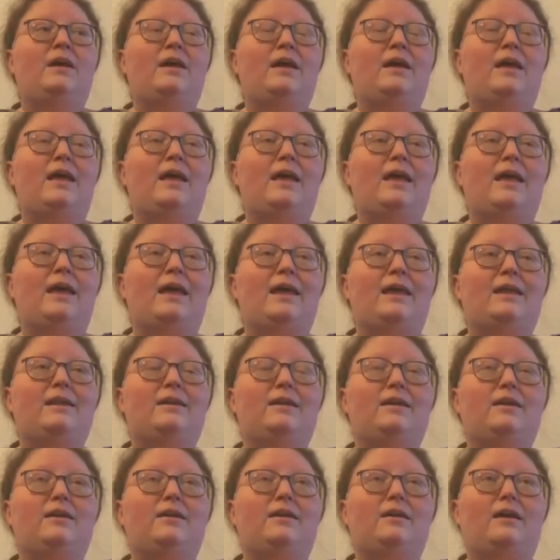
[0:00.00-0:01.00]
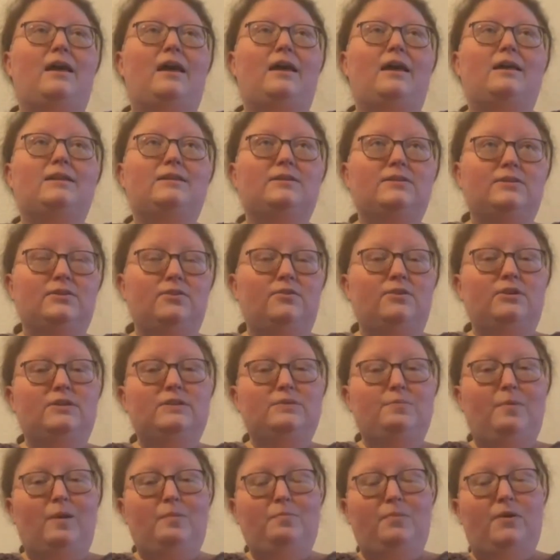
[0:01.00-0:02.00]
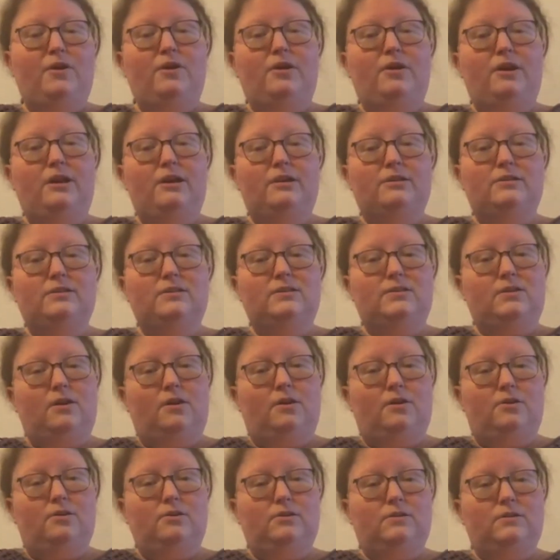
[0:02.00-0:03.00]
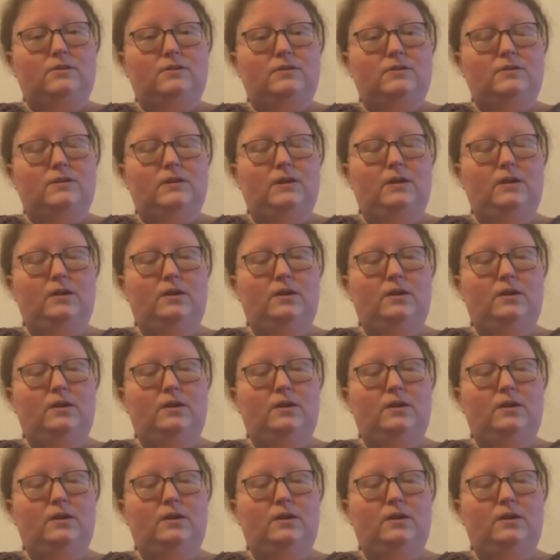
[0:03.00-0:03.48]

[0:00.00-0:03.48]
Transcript: And as soon as my period starts,